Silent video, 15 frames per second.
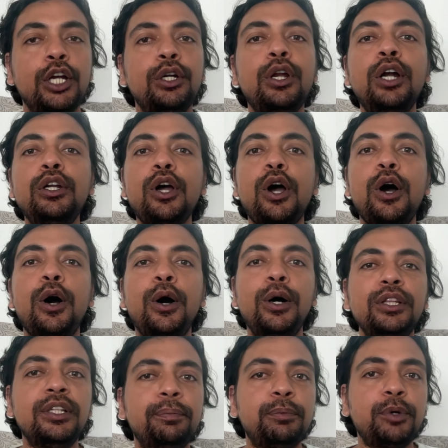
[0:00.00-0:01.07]
Not all
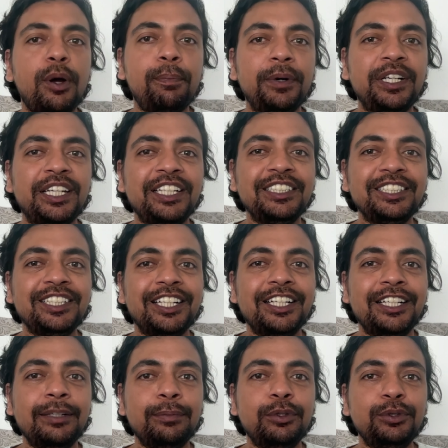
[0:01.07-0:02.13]
the properties in
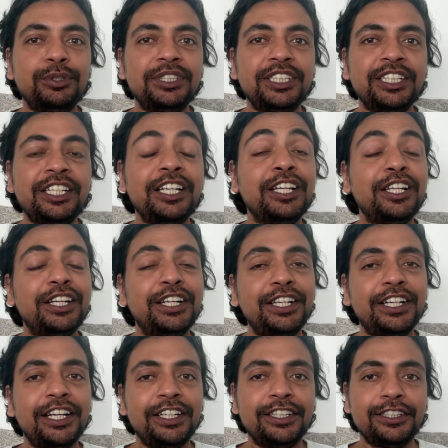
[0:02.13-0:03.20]
LWC
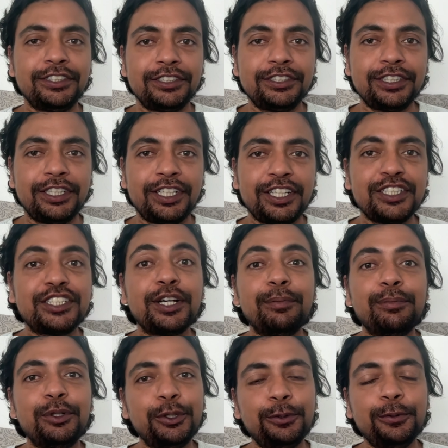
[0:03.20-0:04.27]
re-renders.
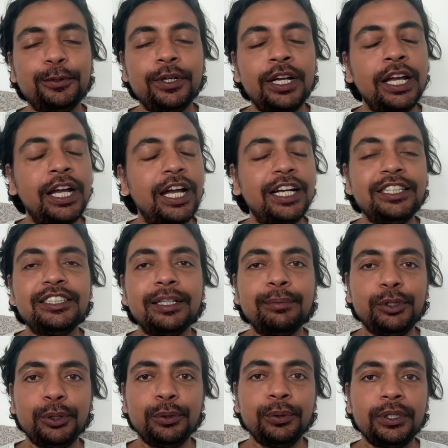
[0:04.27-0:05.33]
Some do and some
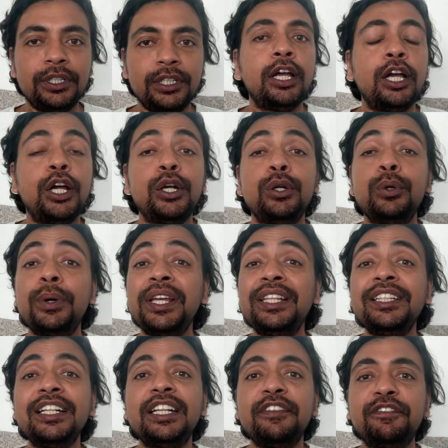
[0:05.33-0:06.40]
don't. Knowing
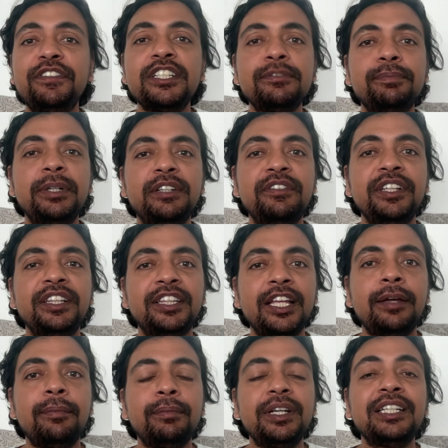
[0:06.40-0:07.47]
the difference between
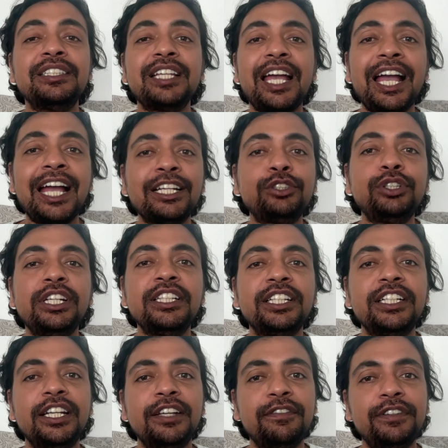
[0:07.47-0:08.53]
them is actually the
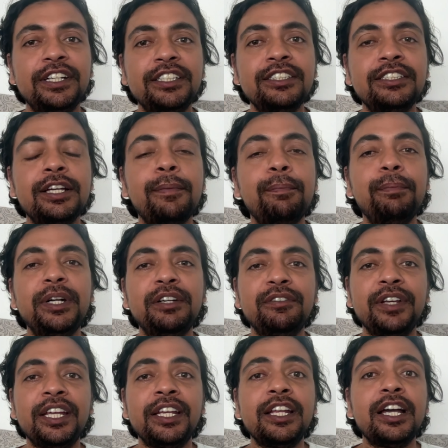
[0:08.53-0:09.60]
difference
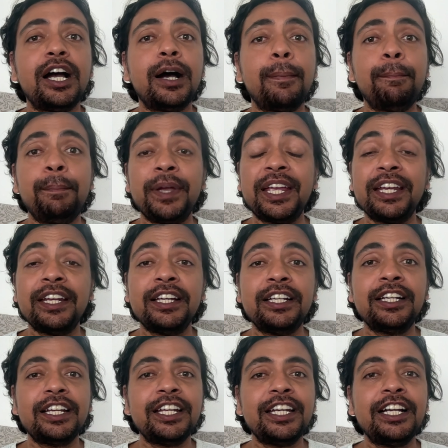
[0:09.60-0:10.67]
between a
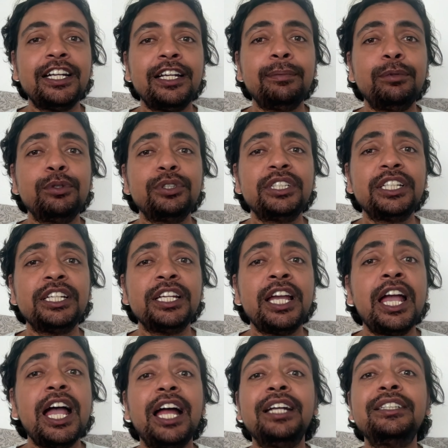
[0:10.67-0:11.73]
beginner in LWC
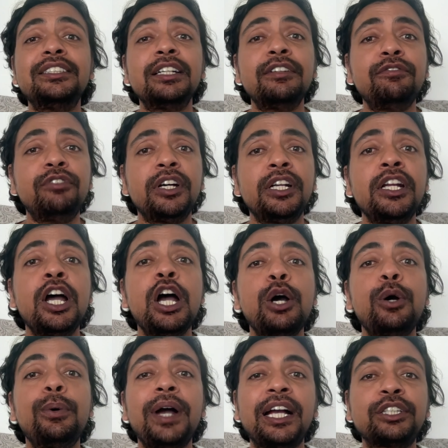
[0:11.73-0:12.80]
and someone
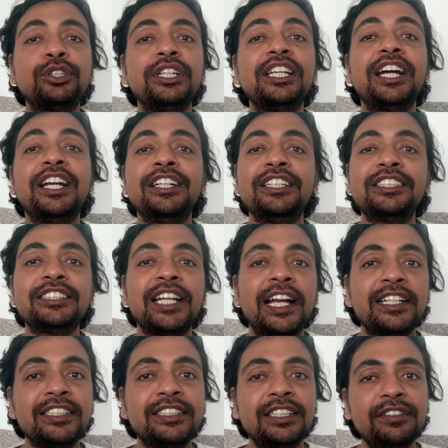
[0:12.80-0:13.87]
who actually
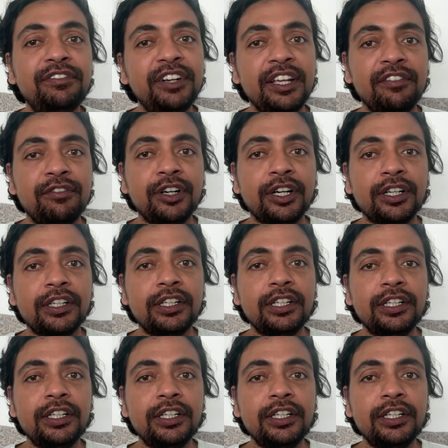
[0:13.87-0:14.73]
understands the framework.